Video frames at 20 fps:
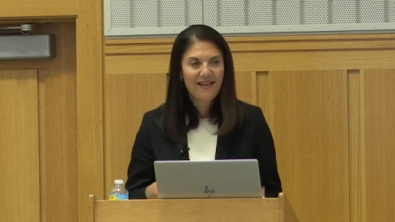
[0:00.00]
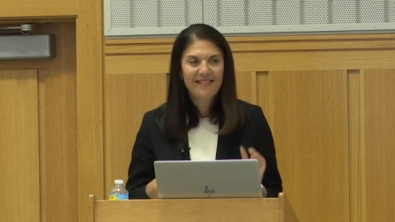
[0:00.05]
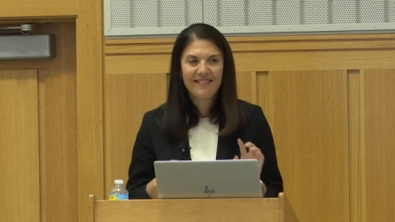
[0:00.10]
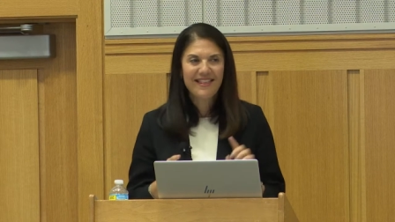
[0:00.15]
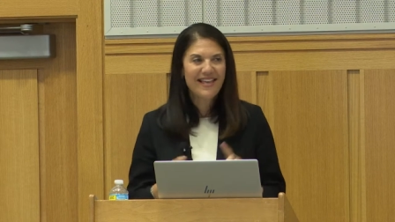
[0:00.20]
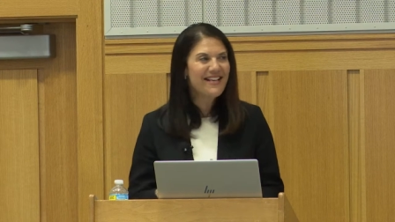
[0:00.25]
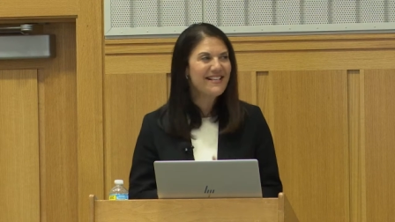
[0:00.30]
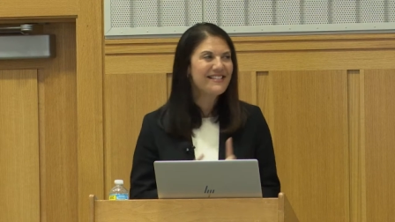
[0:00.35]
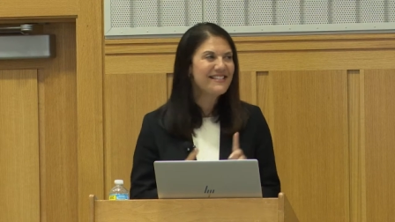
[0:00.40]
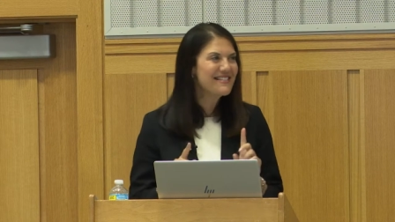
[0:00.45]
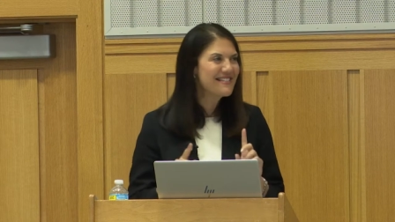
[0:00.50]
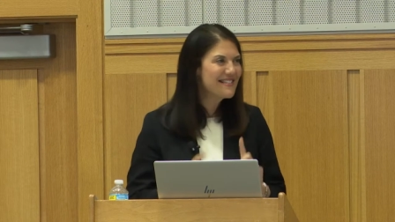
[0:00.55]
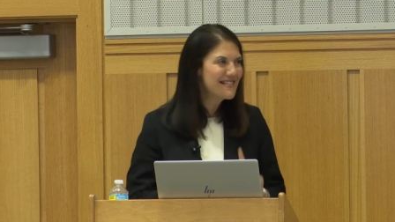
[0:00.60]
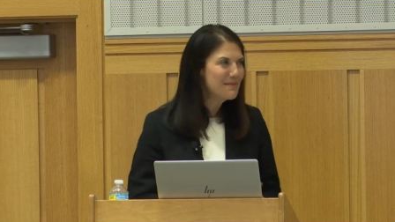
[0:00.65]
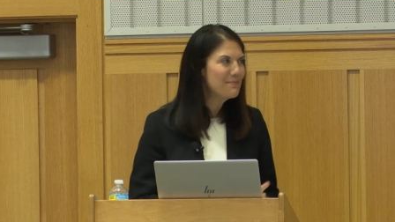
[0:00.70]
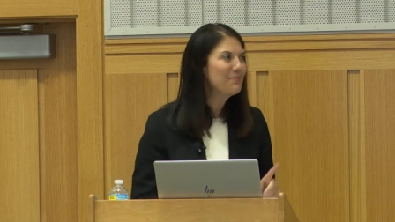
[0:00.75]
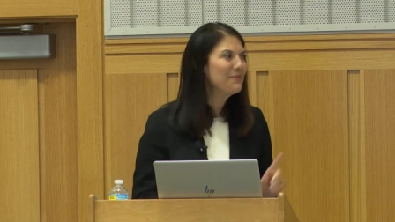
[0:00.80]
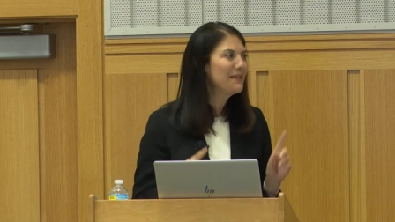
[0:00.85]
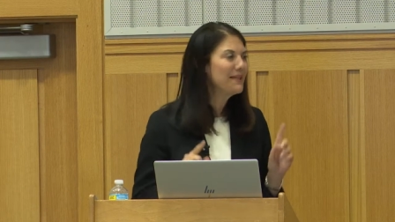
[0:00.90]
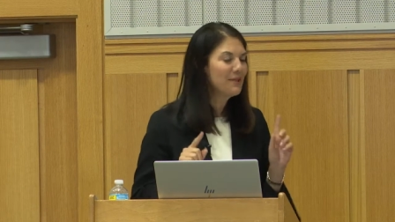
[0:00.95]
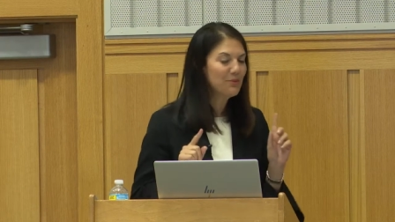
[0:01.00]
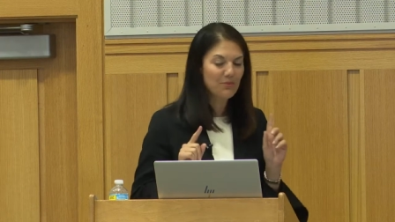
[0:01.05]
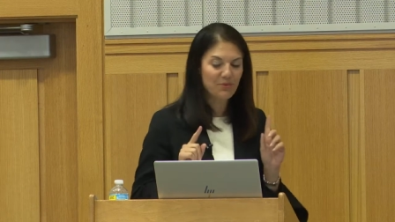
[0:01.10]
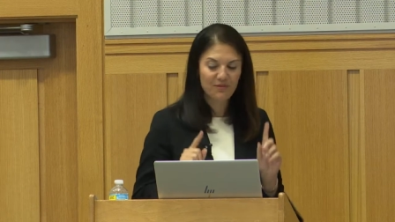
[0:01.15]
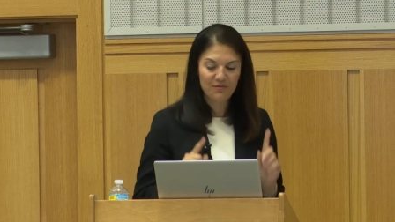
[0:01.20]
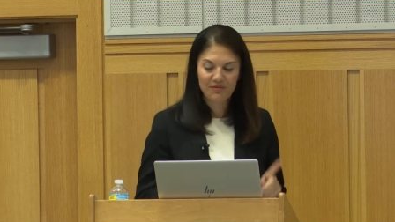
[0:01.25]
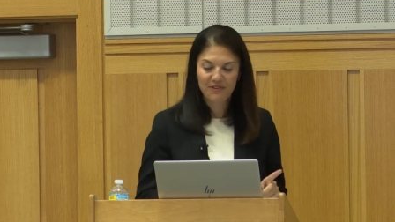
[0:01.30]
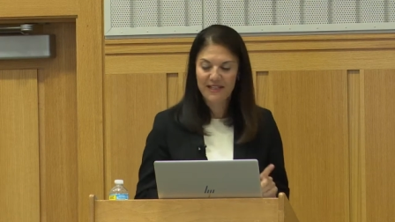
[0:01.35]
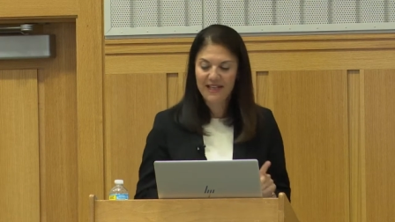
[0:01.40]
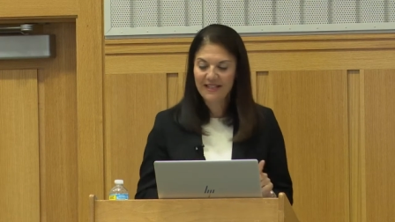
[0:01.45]
they simply
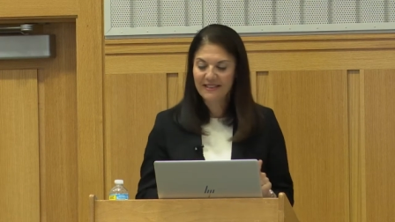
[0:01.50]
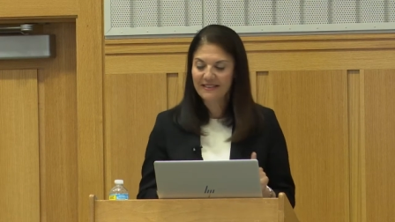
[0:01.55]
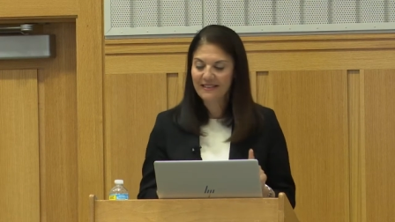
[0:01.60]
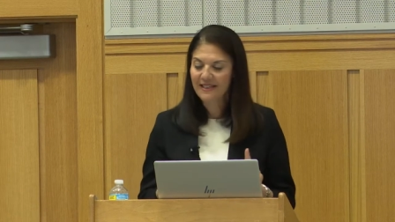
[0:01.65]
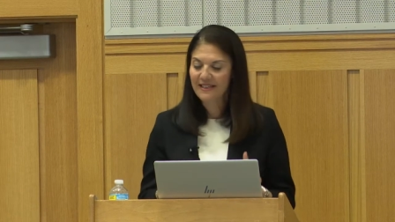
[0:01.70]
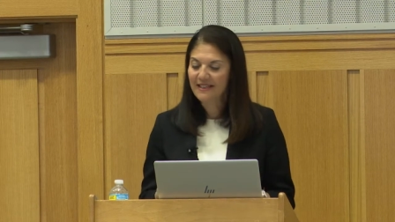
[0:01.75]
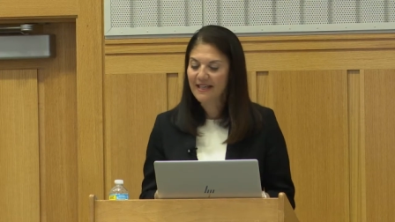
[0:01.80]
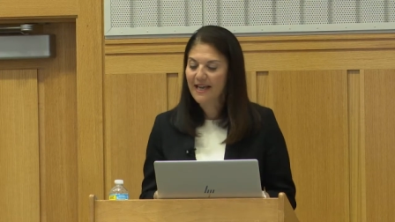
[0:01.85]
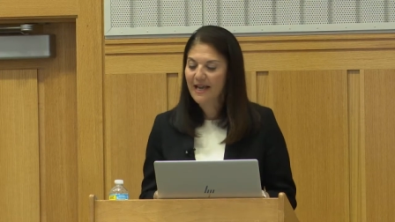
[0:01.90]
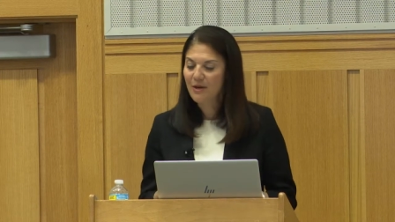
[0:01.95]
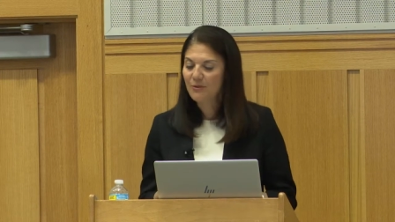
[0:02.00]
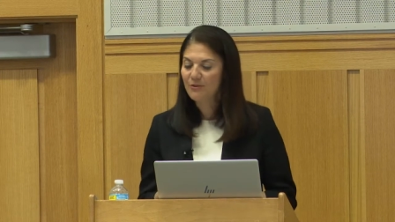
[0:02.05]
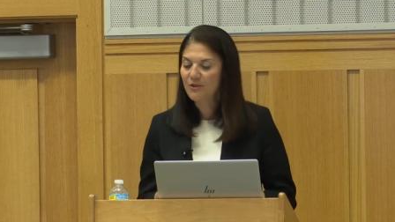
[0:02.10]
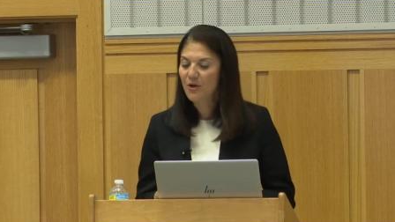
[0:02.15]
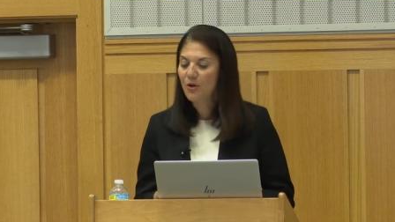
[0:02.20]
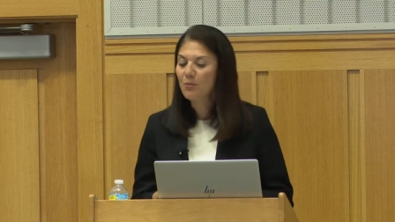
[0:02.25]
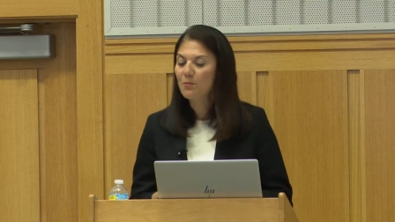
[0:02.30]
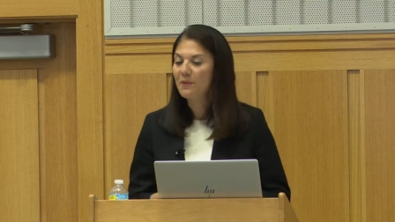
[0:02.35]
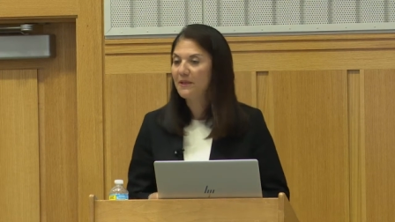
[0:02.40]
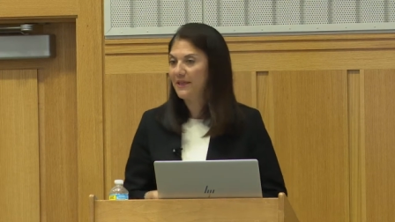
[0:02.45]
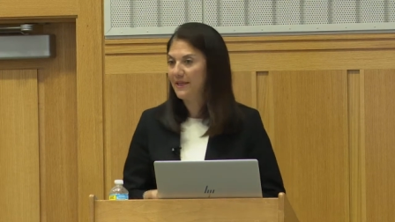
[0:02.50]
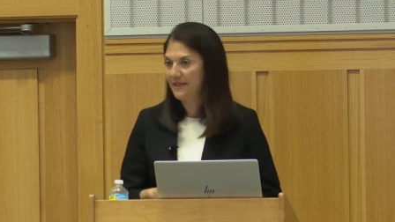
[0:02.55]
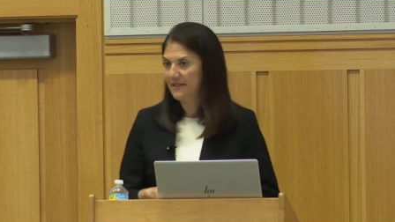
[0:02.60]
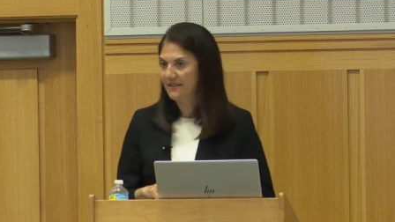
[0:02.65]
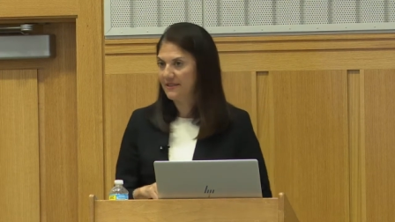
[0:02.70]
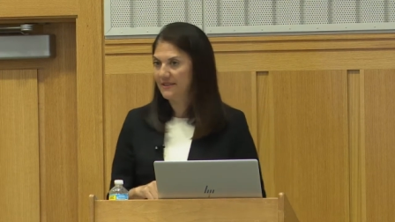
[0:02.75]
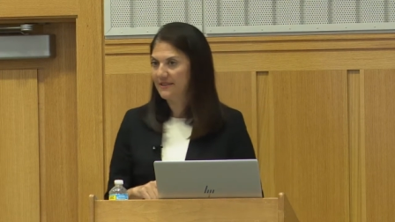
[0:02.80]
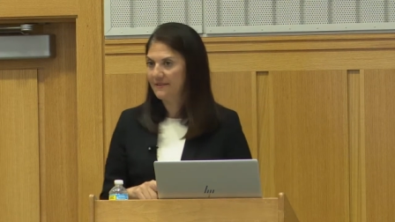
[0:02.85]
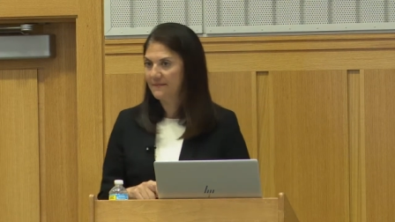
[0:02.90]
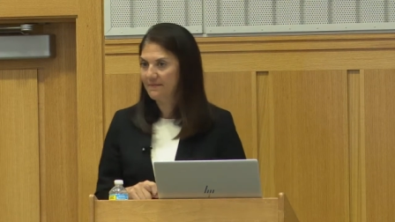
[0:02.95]
reflect account
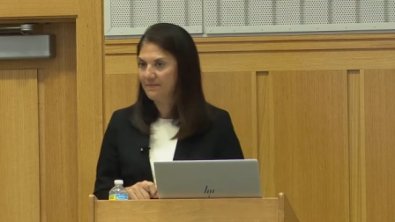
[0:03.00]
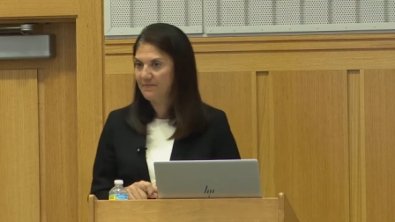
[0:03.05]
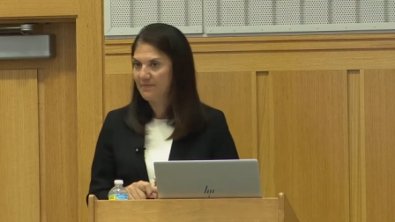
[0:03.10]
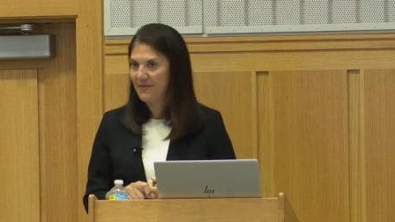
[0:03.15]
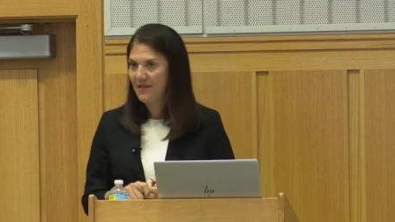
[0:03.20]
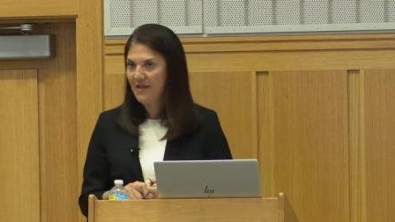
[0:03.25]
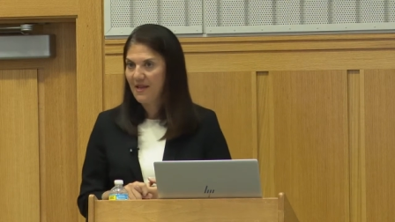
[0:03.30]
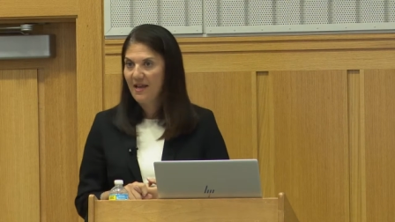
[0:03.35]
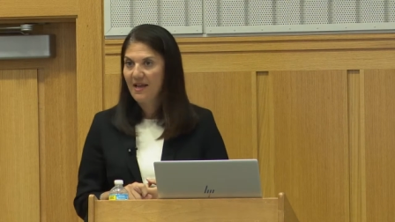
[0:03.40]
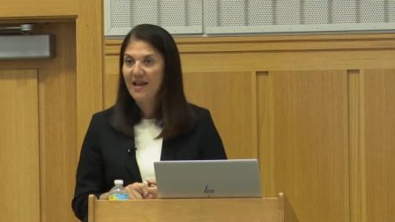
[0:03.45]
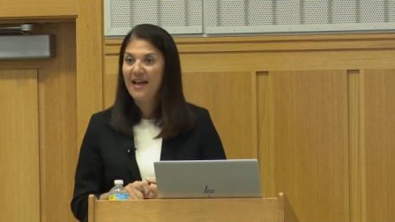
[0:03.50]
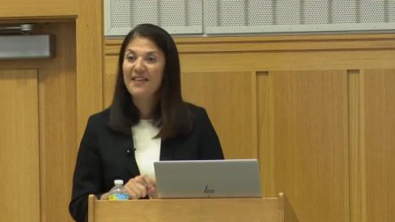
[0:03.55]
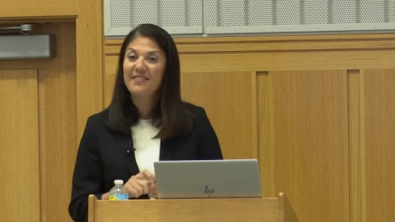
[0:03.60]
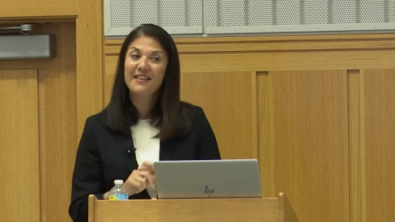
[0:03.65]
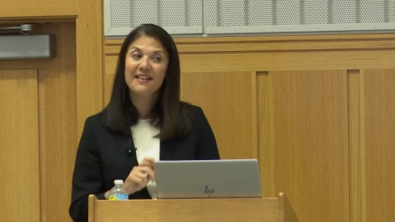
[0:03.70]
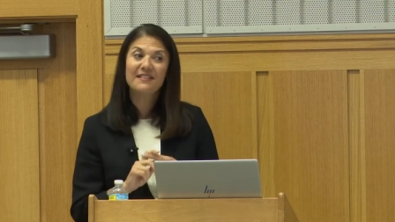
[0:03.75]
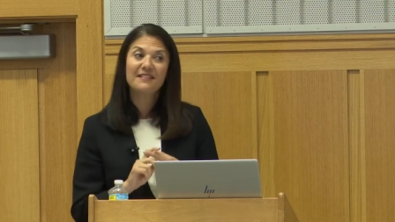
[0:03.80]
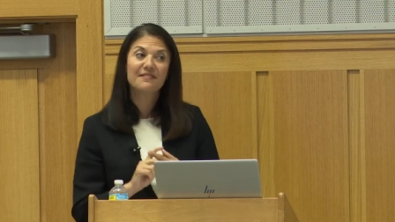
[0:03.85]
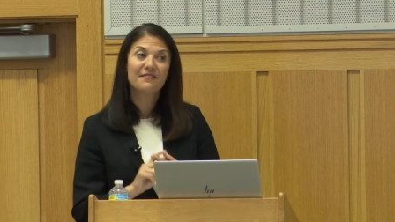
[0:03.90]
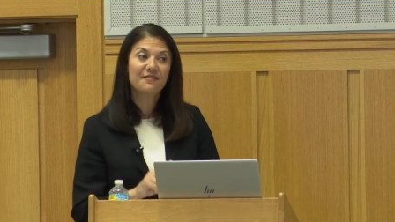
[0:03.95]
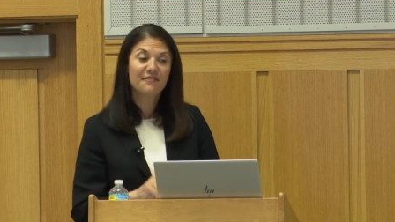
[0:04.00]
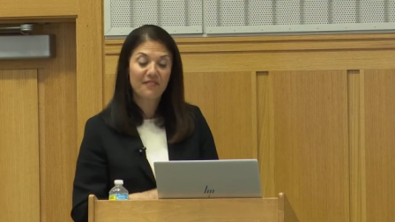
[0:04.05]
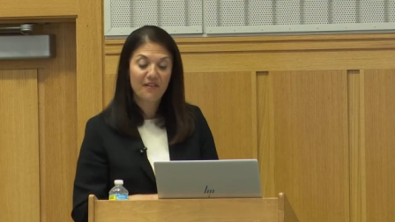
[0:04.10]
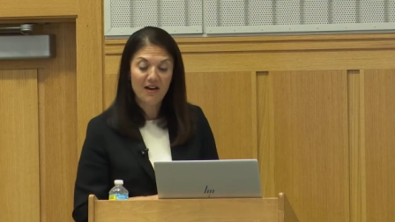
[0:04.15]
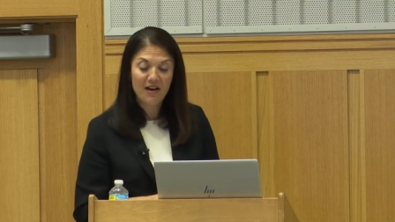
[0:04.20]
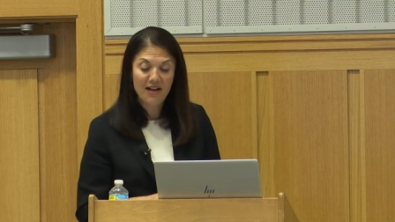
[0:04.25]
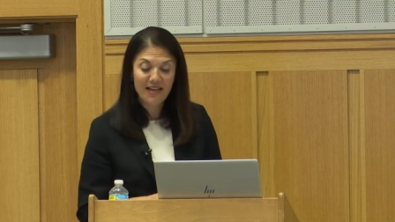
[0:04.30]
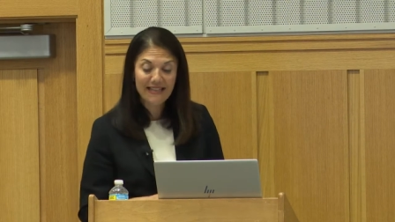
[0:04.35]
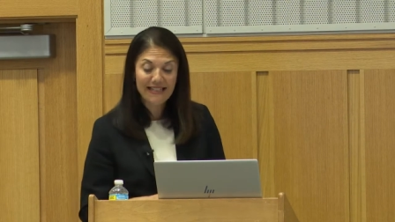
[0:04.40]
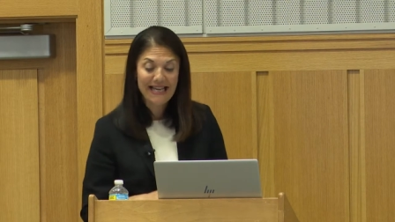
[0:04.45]
openings, and they
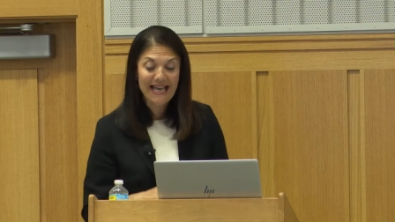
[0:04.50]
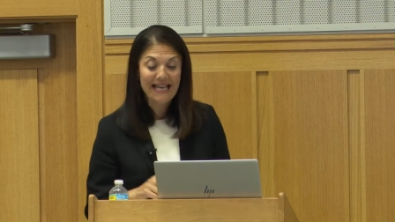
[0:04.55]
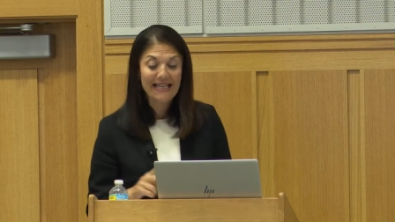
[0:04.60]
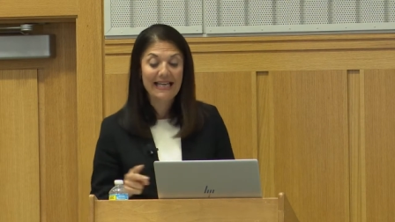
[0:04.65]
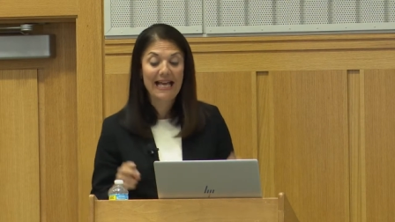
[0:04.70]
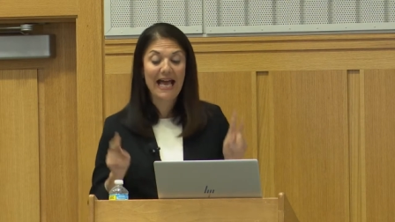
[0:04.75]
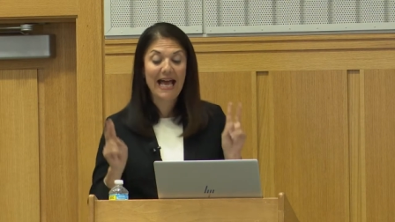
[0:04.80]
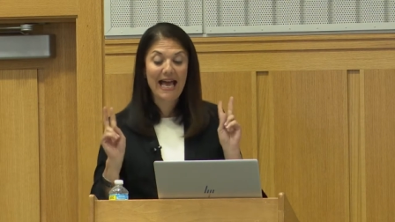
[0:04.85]
define an